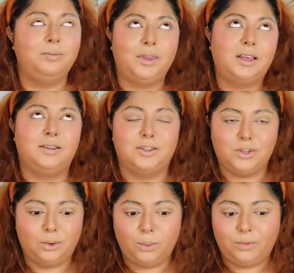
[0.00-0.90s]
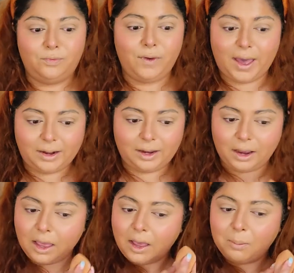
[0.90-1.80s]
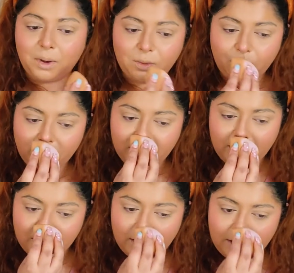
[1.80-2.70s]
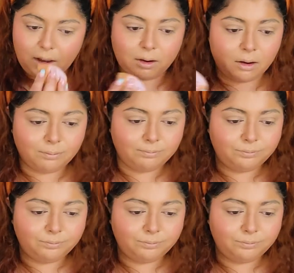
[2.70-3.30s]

not necessarily we're fattening, but we're uh,